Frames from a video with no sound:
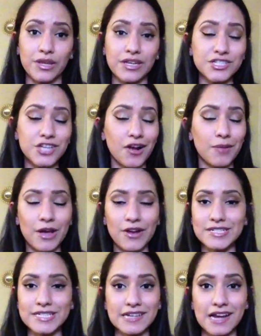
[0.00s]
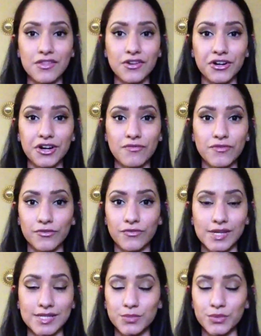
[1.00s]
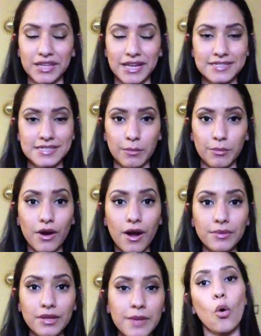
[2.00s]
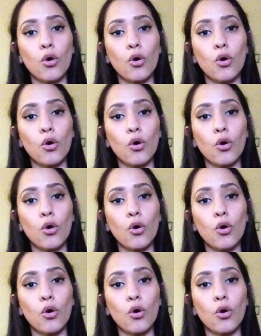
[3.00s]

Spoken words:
We can talk about it together if you're faced with that same problem,